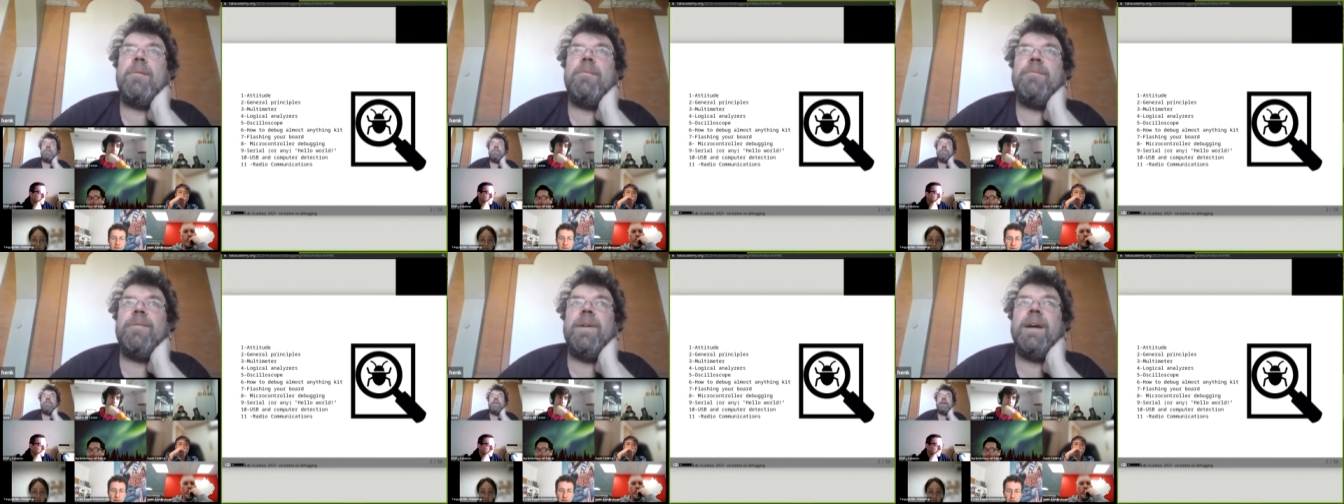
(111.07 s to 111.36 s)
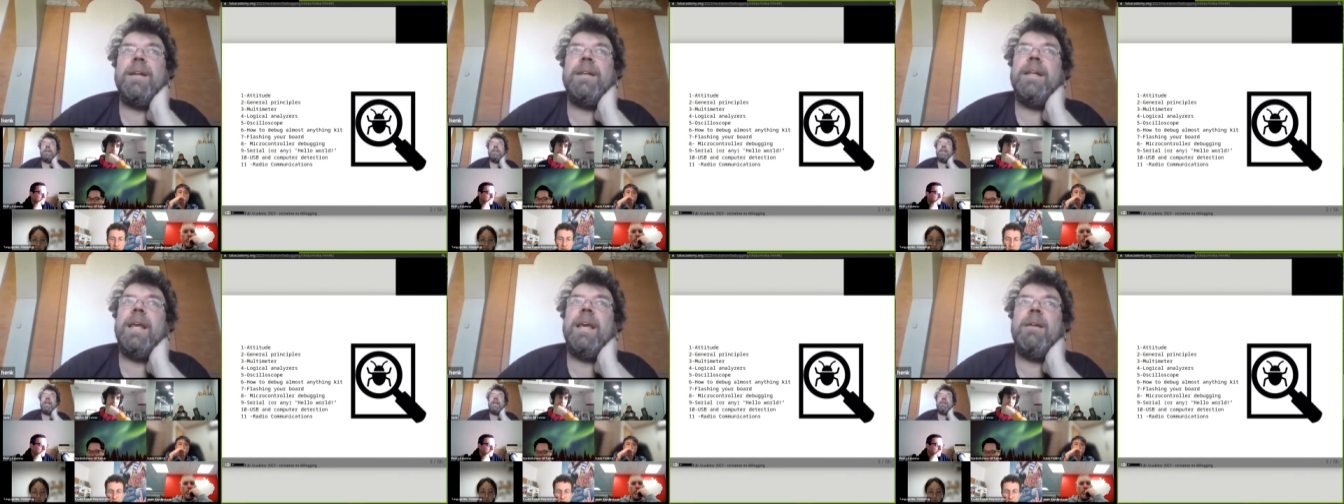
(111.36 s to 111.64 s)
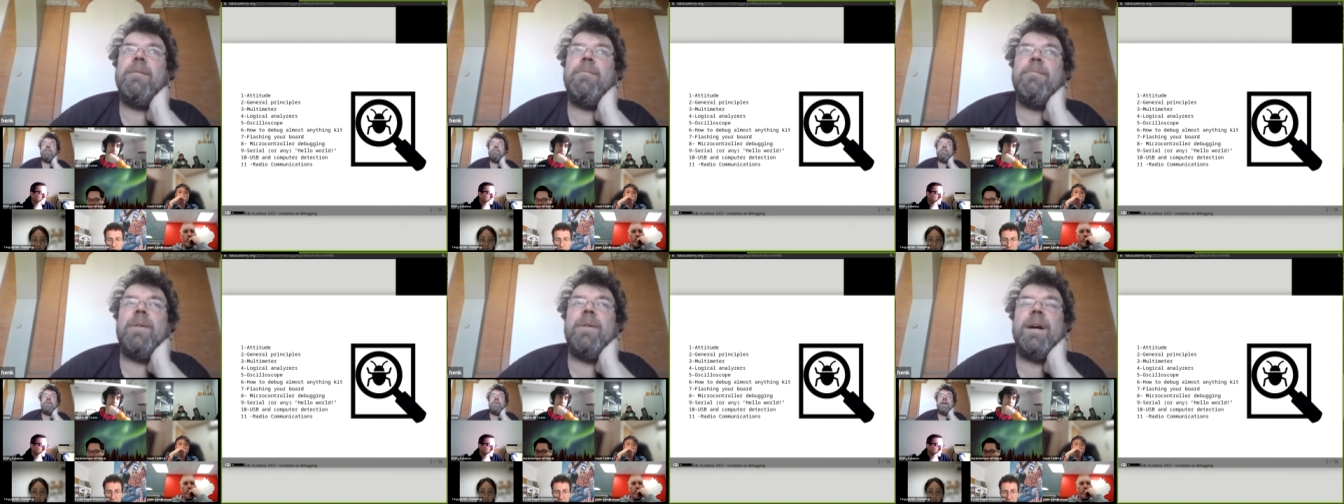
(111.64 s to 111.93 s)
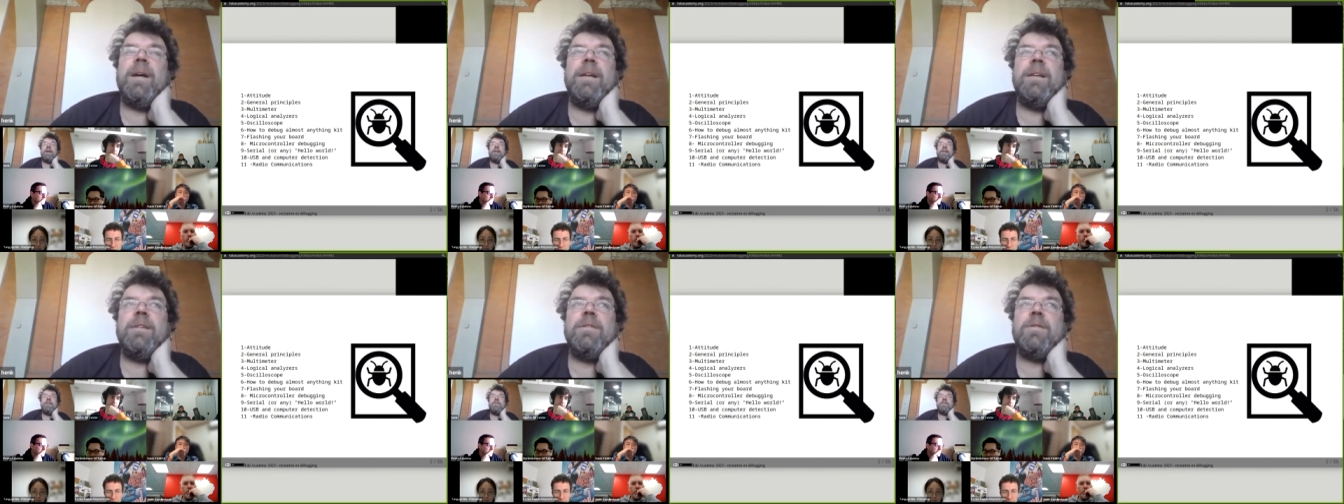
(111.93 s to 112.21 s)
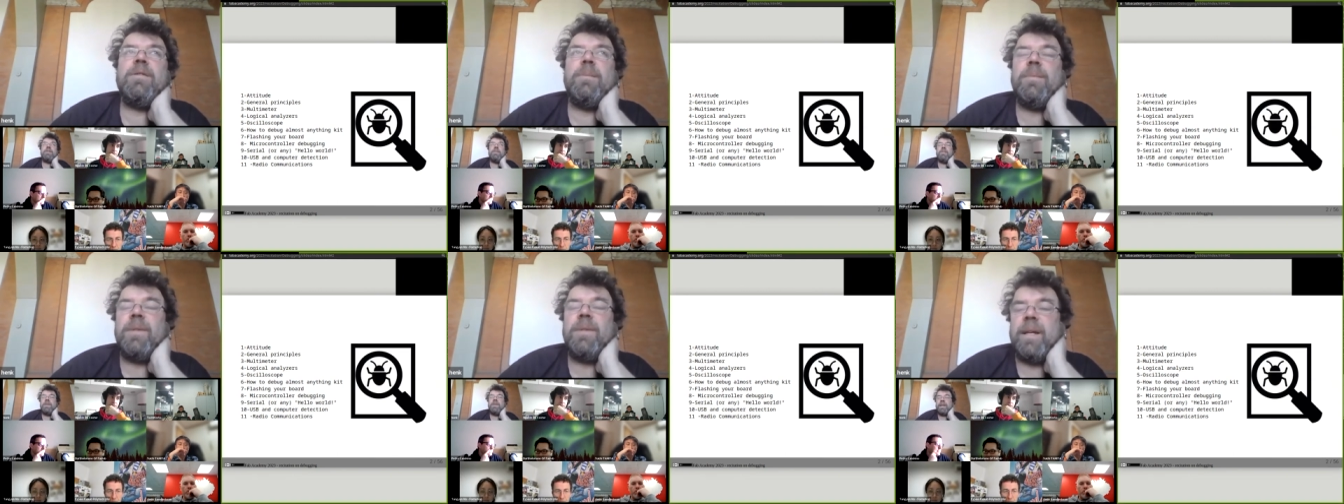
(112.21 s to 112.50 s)
finding why
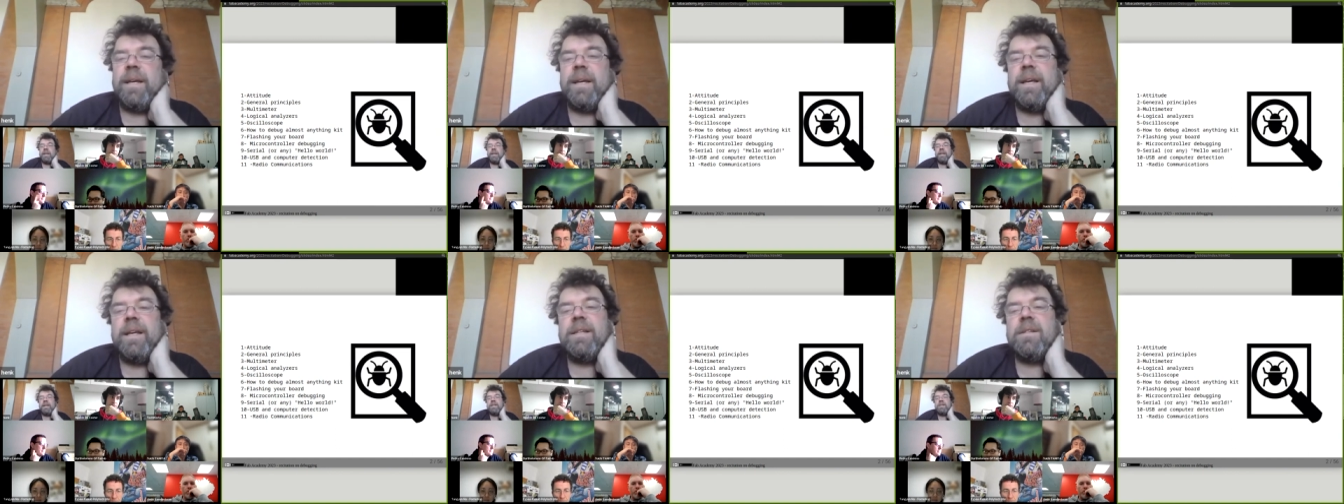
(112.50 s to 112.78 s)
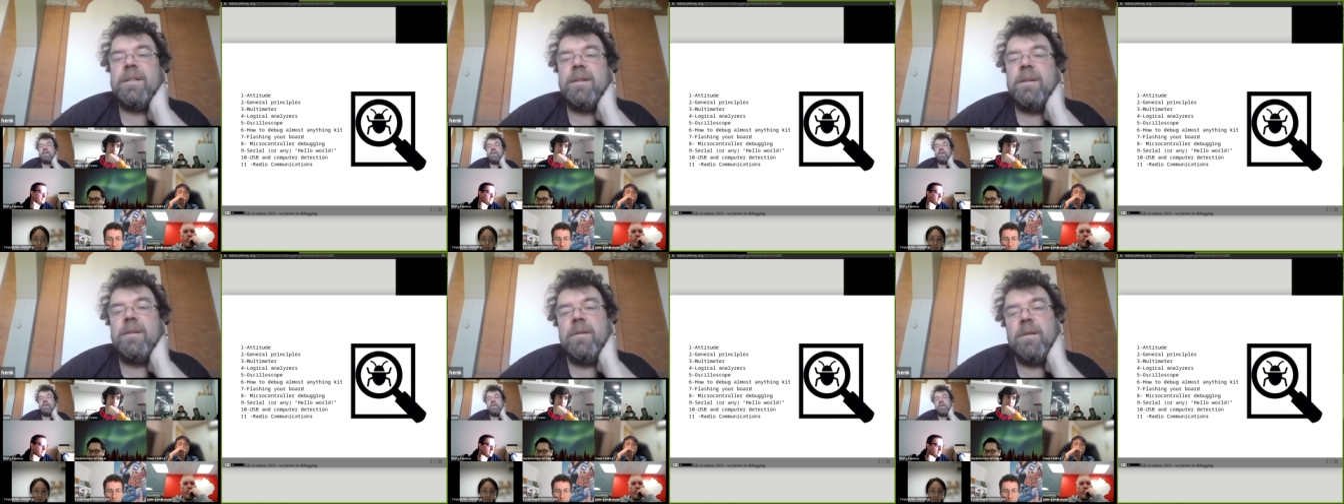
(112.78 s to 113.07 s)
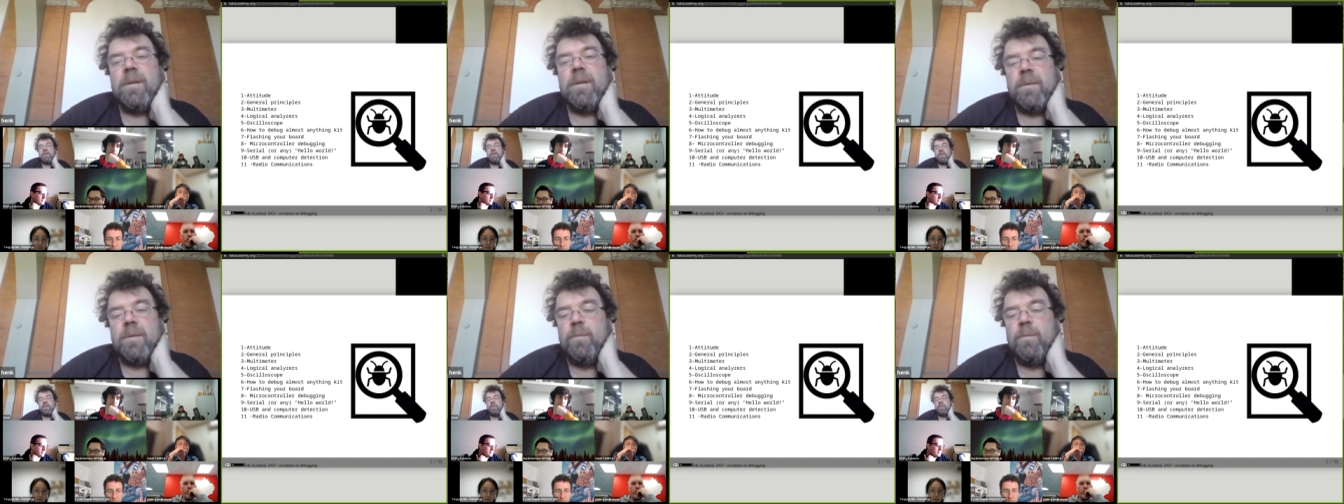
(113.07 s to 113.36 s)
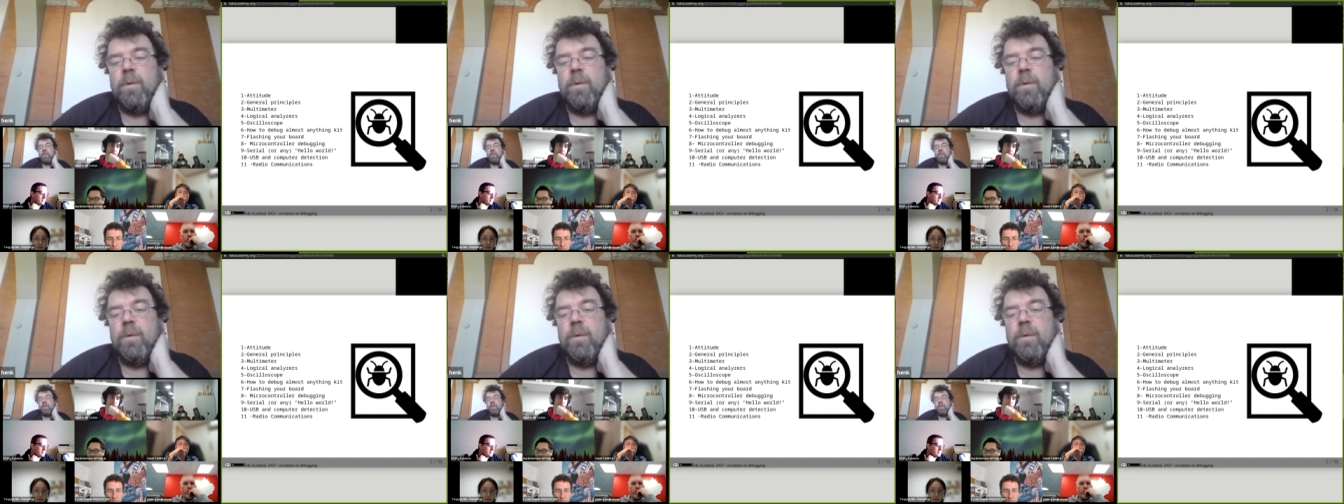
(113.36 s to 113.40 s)
something isn't